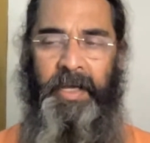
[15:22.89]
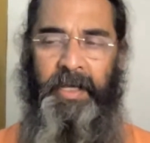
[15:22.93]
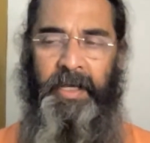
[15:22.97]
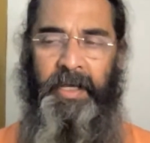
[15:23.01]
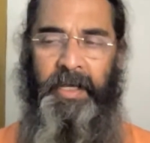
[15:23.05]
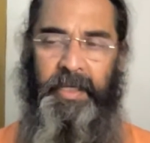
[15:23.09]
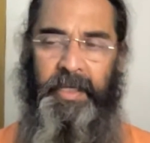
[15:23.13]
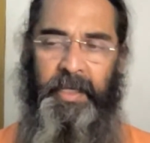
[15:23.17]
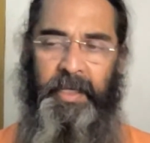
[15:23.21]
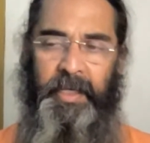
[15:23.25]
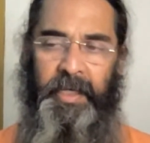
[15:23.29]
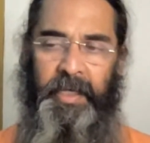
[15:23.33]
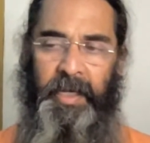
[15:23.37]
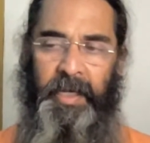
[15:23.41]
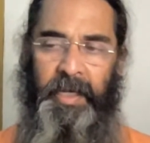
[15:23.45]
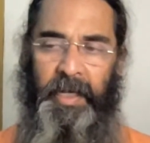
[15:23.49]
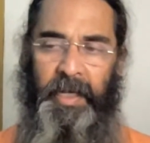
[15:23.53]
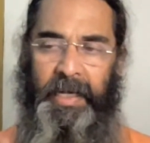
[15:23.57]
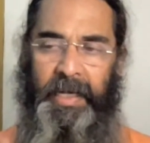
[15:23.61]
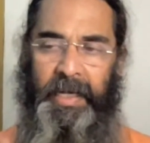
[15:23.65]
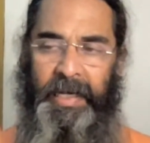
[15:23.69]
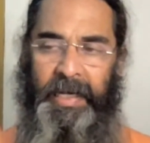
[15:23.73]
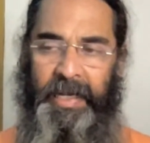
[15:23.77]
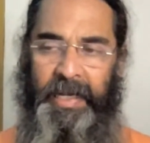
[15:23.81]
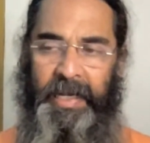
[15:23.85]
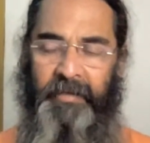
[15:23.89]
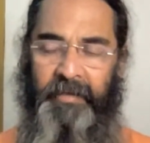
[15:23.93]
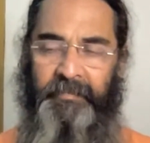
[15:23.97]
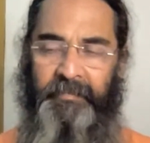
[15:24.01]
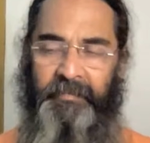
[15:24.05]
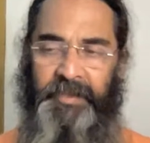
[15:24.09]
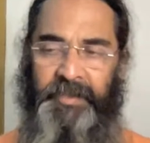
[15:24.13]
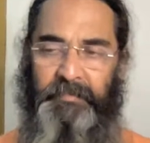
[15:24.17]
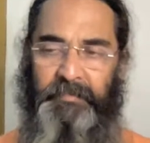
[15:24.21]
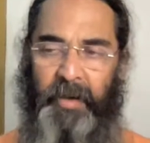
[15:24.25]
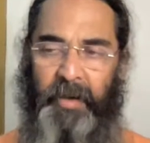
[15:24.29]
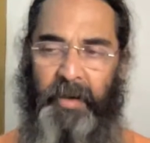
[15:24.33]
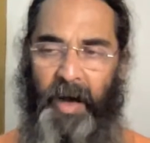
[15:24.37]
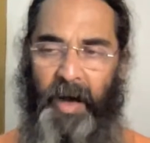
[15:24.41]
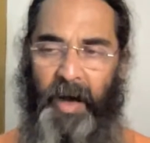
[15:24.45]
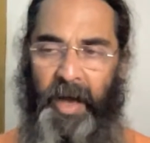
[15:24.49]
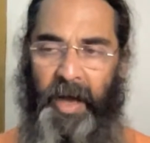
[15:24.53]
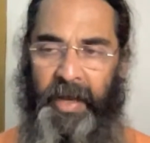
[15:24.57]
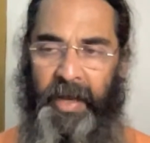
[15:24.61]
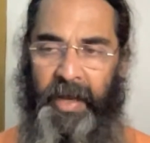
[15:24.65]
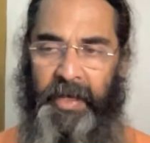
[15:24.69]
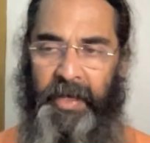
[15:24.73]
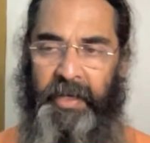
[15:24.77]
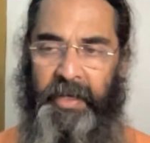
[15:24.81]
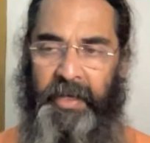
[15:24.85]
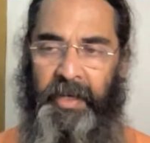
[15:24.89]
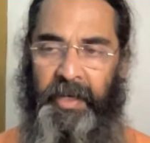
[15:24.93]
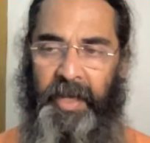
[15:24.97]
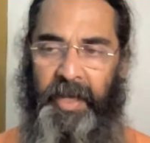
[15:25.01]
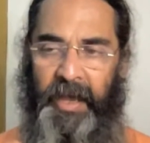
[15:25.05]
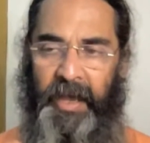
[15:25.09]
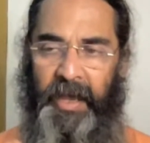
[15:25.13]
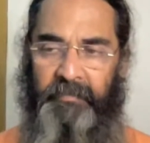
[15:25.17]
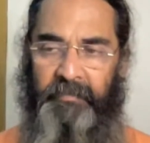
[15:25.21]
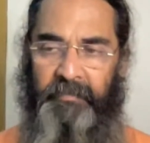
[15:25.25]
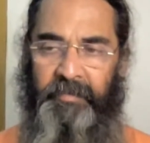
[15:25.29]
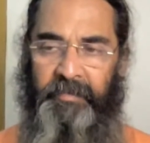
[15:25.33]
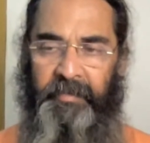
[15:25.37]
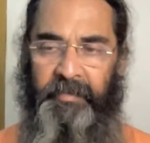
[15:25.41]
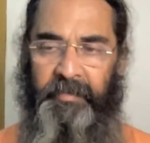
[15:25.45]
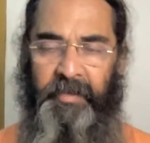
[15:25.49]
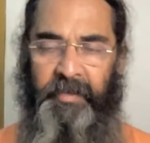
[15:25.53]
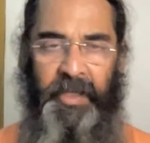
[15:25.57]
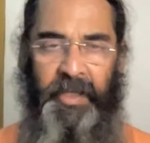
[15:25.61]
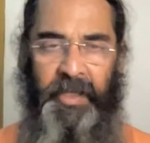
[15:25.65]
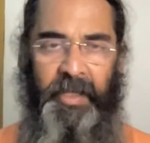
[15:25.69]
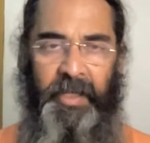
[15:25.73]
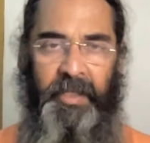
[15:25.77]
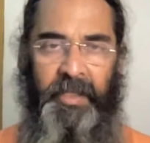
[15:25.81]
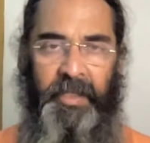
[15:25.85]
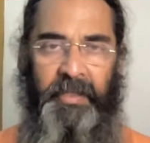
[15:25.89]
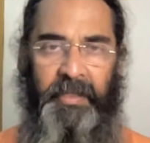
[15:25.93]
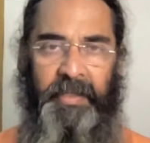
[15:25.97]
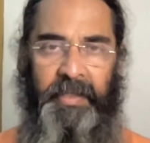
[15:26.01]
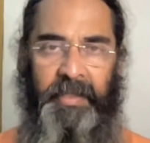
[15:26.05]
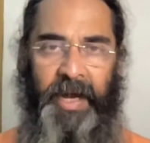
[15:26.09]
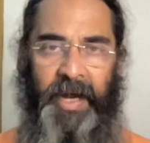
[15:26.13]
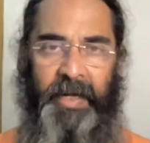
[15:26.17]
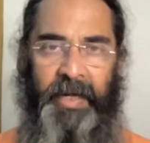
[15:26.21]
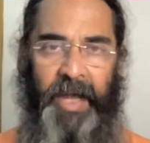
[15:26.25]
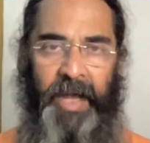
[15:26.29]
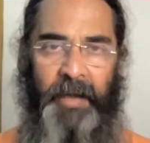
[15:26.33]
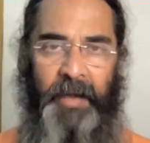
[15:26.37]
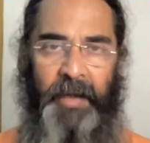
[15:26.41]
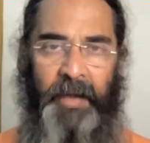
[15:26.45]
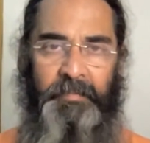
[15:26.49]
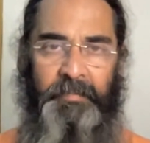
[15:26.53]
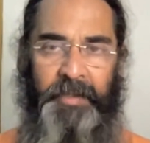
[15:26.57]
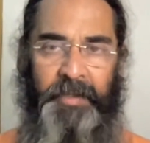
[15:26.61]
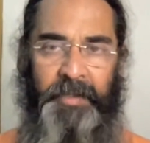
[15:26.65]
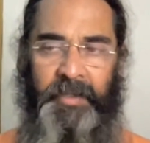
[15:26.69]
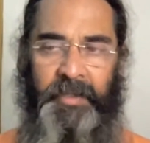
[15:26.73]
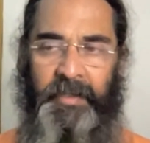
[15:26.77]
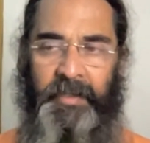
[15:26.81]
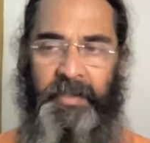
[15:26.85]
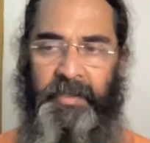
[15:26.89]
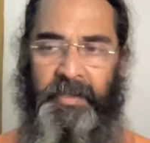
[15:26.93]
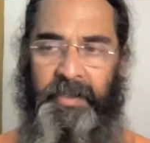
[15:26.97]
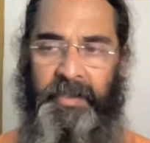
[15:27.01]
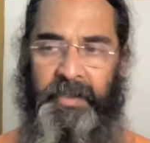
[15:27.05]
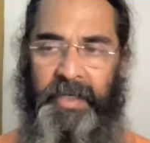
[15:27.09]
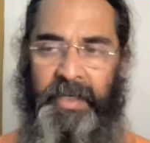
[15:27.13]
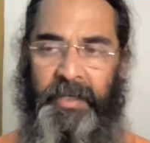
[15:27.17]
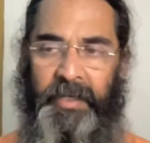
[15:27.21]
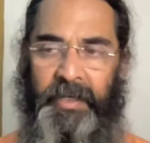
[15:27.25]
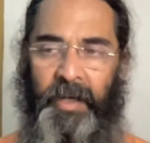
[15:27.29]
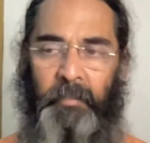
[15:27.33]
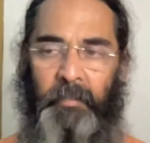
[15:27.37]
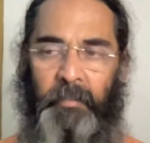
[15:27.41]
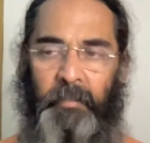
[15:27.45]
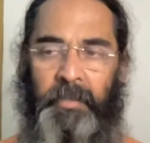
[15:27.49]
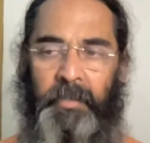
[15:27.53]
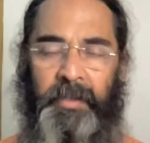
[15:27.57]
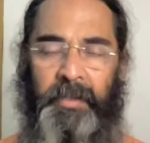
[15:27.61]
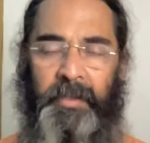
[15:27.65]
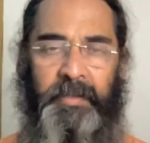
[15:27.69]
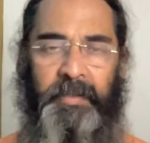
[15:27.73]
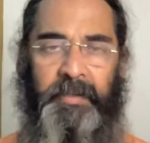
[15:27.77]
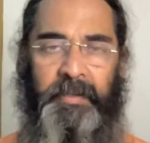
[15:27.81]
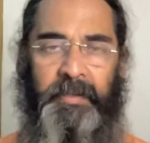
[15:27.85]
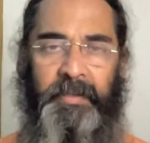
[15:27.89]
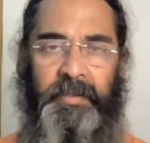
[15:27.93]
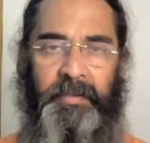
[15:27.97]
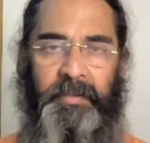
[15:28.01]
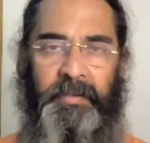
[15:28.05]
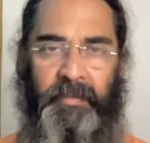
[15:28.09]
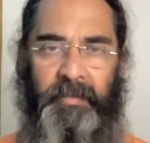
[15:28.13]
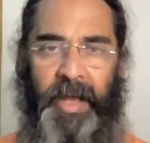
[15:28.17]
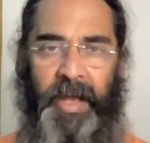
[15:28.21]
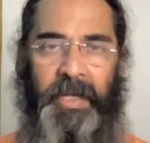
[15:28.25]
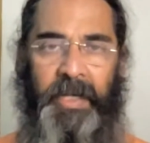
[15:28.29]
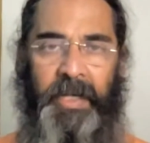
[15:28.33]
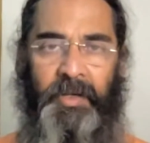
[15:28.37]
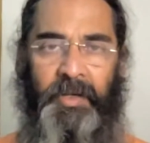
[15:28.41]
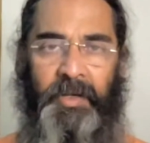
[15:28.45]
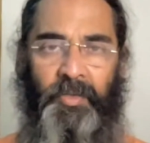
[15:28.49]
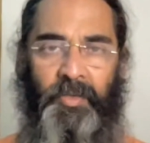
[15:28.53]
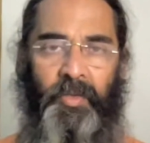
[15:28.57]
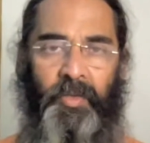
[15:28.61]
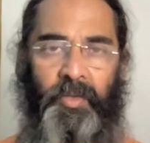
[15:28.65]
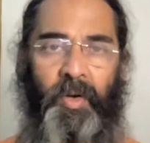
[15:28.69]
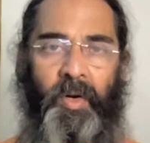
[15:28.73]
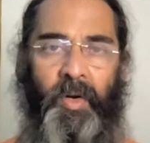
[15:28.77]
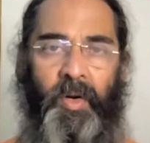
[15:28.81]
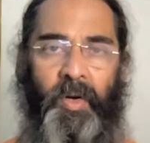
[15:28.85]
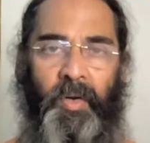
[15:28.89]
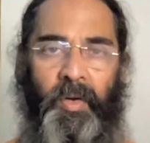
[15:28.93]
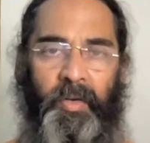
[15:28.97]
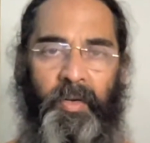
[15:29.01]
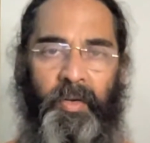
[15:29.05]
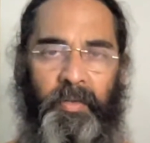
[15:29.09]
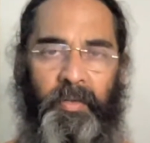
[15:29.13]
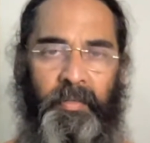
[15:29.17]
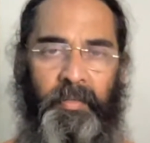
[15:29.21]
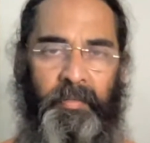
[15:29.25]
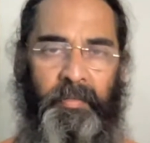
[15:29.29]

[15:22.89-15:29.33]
He lives behind everything that appears in doubles, right, wrong,